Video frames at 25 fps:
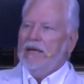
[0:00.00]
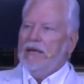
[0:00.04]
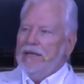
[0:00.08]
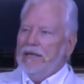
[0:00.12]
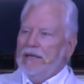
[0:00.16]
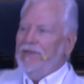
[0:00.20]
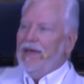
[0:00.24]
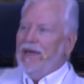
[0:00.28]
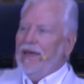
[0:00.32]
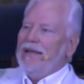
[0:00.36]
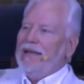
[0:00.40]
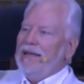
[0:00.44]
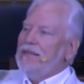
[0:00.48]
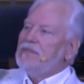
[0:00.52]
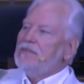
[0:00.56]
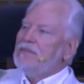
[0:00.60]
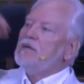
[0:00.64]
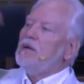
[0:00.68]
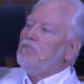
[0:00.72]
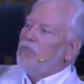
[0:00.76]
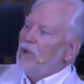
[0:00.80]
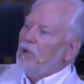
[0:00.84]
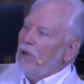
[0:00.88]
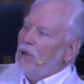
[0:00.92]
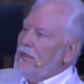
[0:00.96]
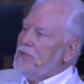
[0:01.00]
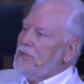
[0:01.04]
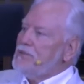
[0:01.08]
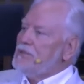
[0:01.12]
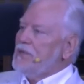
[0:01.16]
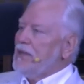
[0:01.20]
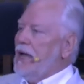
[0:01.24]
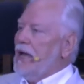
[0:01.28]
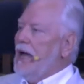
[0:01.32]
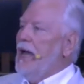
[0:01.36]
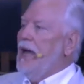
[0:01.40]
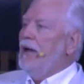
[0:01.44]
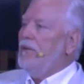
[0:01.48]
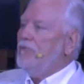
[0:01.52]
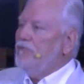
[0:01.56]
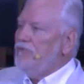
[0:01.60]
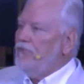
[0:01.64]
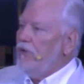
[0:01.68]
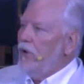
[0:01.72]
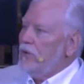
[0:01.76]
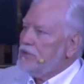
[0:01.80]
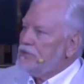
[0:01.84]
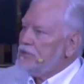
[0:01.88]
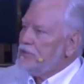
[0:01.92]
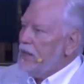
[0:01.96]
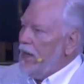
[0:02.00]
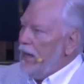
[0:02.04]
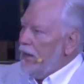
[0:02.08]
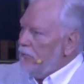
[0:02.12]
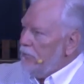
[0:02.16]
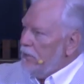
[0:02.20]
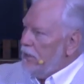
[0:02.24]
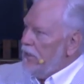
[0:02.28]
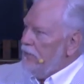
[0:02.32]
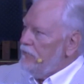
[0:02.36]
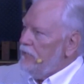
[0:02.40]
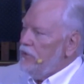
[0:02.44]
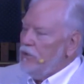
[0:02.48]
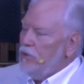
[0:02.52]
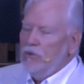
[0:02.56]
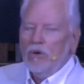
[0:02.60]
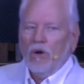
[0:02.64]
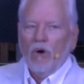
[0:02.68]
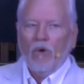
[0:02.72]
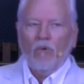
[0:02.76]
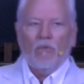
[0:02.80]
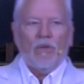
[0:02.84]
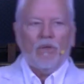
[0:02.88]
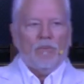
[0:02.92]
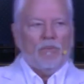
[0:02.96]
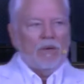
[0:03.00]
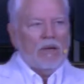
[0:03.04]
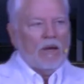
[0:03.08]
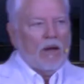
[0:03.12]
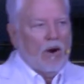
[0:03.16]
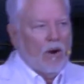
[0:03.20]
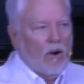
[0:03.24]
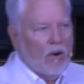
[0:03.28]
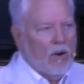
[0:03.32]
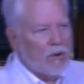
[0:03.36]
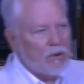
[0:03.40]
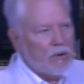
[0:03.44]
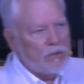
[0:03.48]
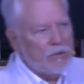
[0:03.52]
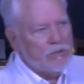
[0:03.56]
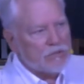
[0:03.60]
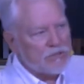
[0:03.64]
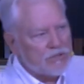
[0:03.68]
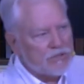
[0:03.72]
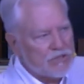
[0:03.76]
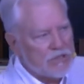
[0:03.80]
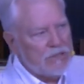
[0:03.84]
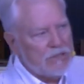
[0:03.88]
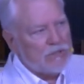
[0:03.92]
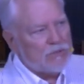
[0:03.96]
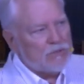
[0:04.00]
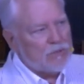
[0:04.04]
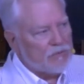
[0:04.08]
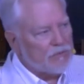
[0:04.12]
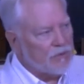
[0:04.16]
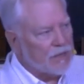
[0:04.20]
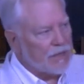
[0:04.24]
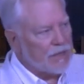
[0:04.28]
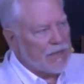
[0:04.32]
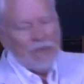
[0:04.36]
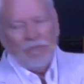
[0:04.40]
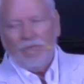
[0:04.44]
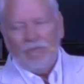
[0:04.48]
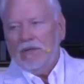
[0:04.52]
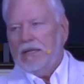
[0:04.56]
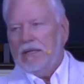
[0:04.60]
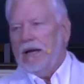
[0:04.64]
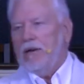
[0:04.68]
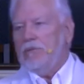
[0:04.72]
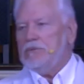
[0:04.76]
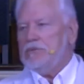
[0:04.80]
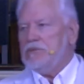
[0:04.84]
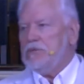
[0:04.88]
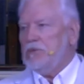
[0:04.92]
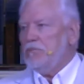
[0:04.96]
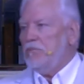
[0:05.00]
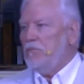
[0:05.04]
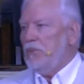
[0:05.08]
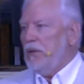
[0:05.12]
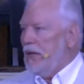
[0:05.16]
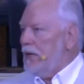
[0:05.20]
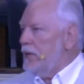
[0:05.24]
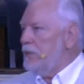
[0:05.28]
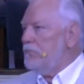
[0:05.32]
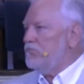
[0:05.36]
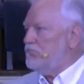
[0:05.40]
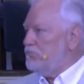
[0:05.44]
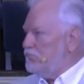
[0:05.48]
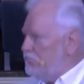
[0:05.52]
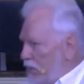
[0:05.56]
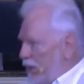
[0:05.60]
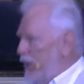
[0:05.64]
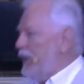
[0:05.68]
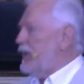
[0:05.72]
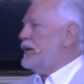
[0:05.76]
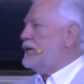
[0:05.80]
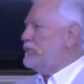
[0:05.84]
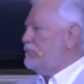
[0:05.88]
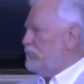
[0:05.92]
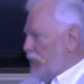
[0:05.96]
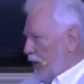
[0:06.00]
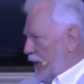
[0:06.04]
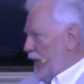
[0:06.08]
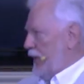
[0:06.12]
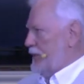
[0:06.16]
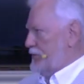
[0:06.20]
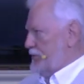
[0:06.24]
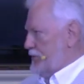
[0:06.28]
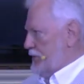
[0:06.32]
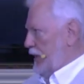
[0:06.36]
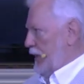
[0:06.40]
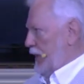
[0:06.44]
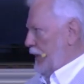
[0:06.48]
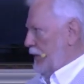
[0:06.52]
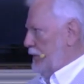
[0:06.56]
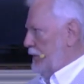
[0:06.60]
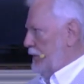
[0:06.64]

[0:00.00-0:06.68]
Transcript: That is a blessing. Folks, how many of you know that when all of your sins were forgiven, that was a big, big blessing?